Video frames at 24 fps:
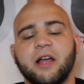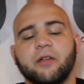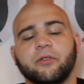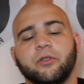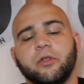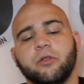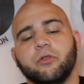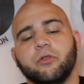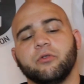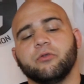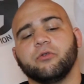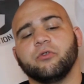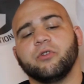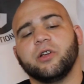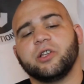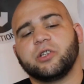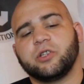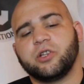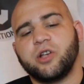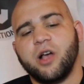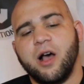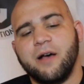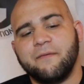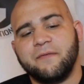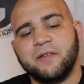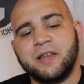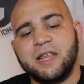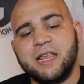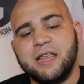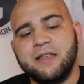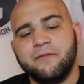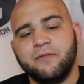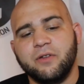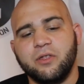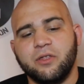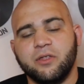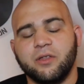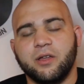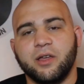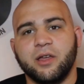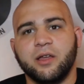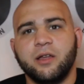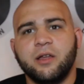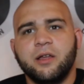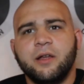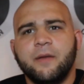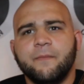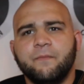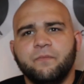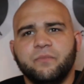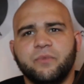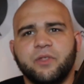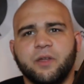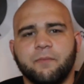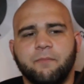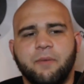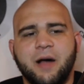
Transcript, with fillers: down to the wrist cuff, and even the, the